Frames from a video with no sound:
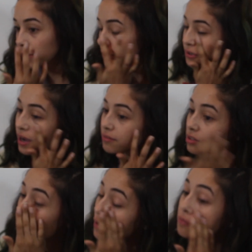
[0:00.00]
I do have a
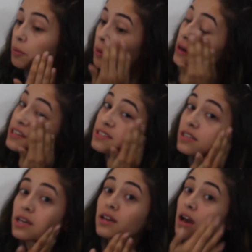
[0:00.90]
lot of
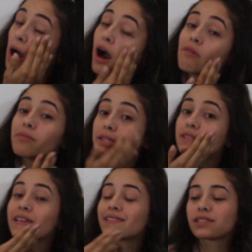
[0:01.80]
pores. My
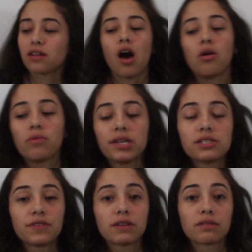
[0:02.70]
skin does not
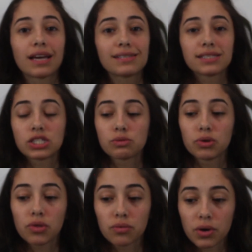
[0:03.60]
always feel nice and
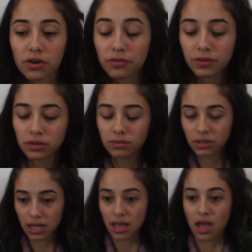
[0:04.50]
smooth and
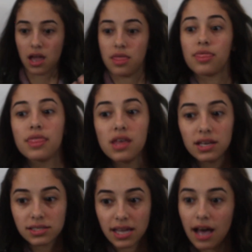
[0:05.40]
wonderful, and
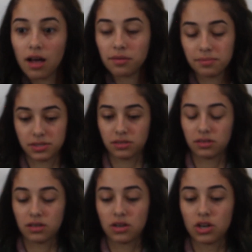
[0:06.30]
this
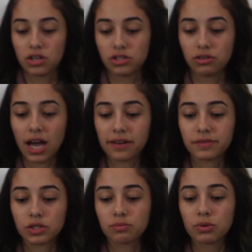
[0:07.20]
helps to kind
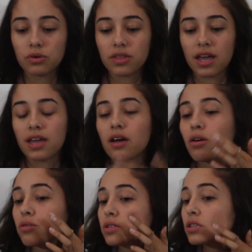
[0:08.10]
of smooth
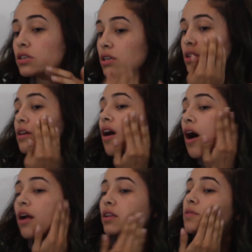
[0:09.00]
out
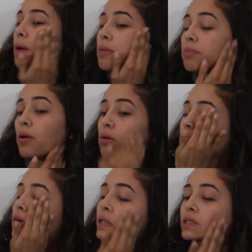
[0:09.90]
all of my
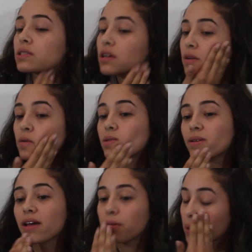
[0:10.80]
pores
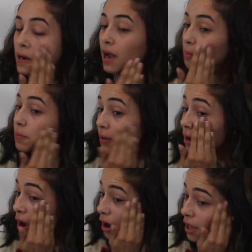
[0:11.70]
so that when I put
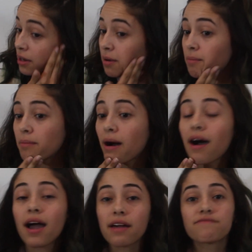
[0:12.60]
on
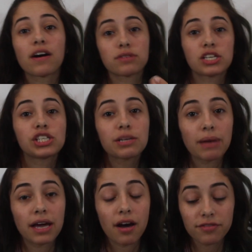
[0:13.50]
my foundation and
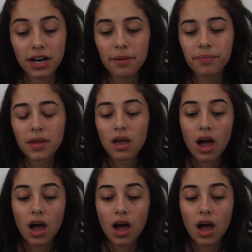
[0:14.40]
my cover-up,